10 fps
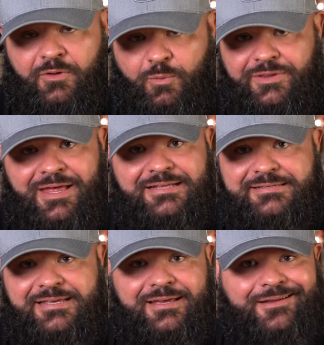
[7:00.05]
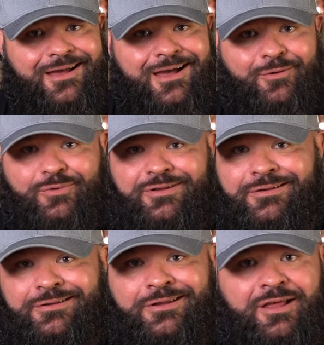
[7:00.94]
with that said, I would
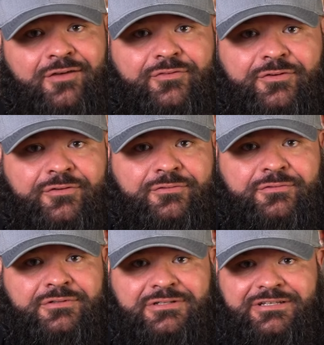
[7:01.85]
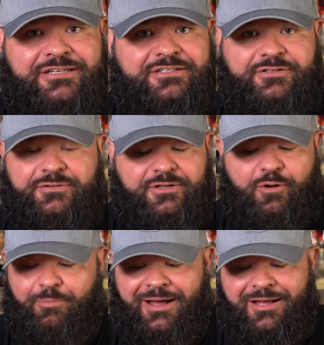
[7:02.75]
never lead you to
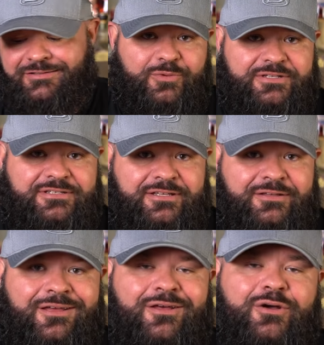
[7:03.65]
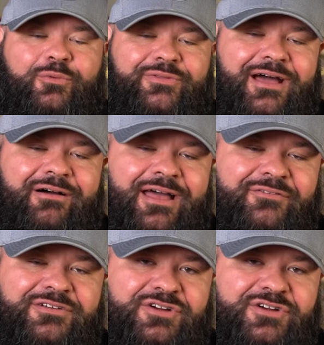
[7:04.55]
go buy a whiskey without having